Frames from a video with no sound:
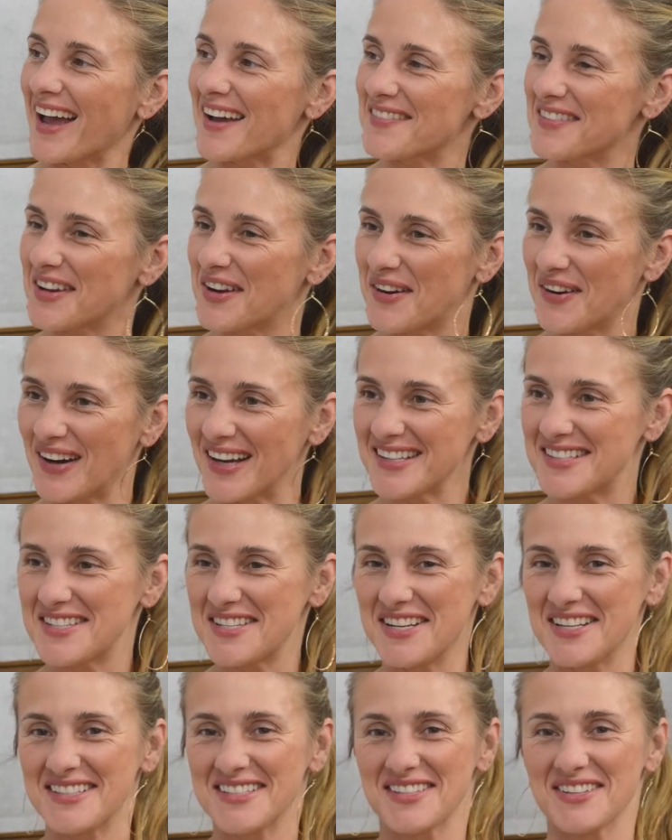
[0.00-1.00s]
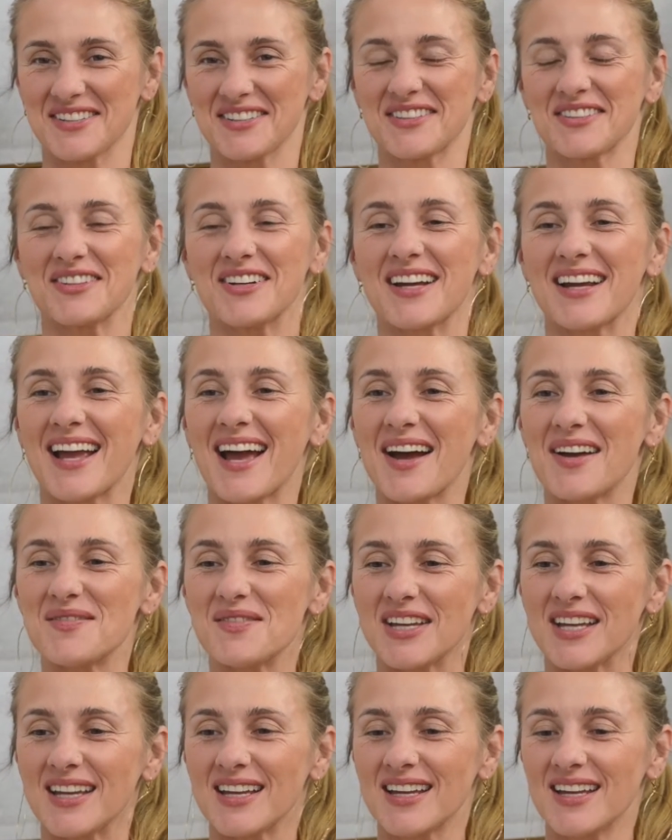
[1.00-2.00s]
heavy questions you're throwing at
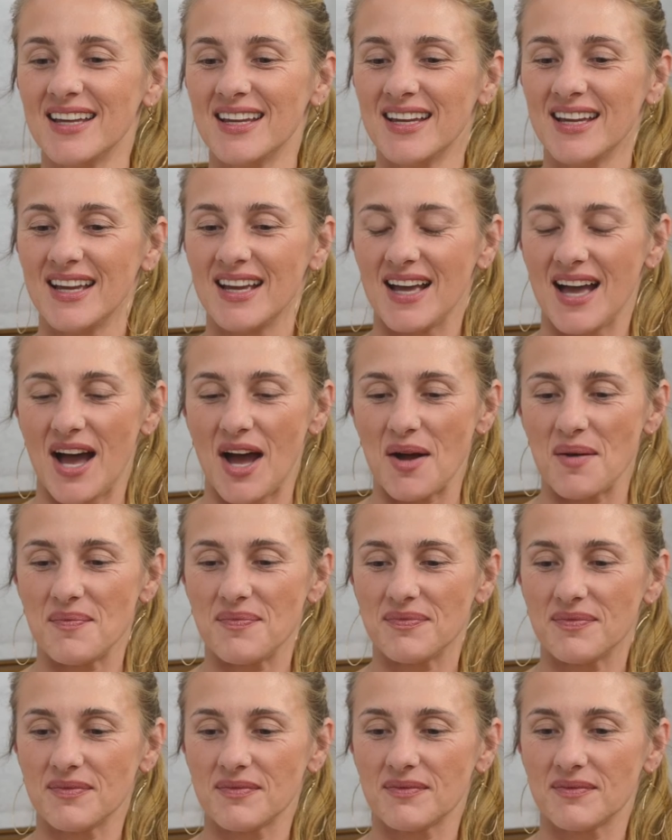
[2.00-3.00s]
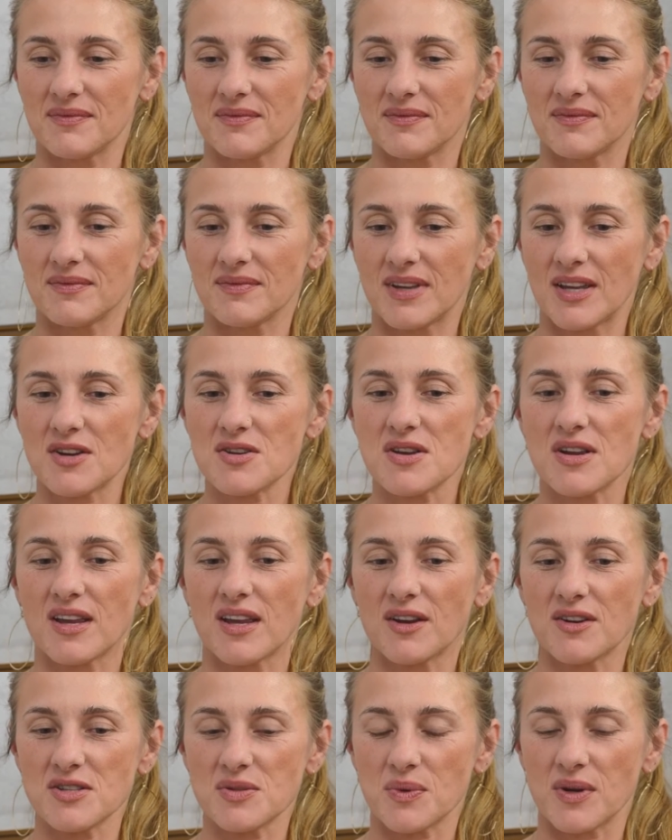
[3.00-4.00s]
me.
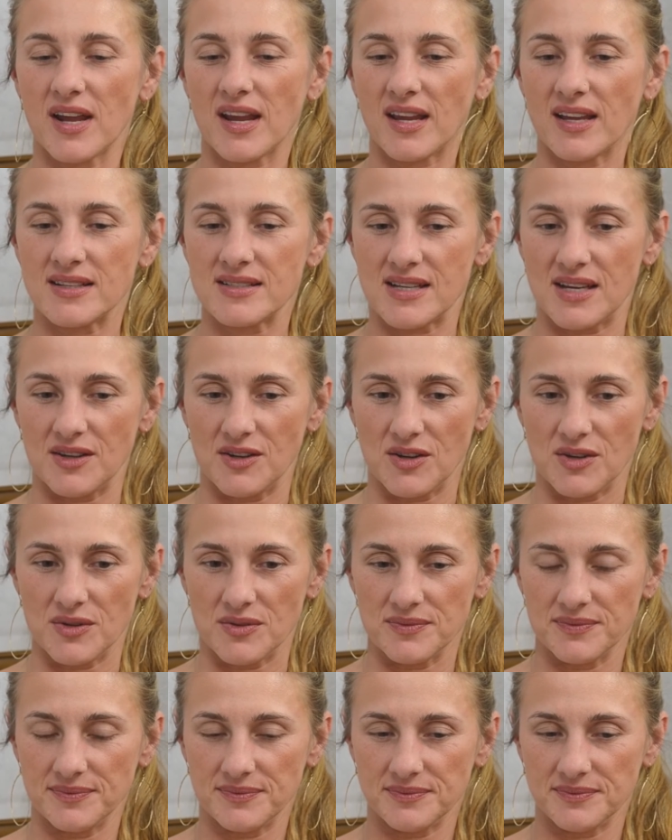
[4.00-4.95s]
Here's what I can tell you.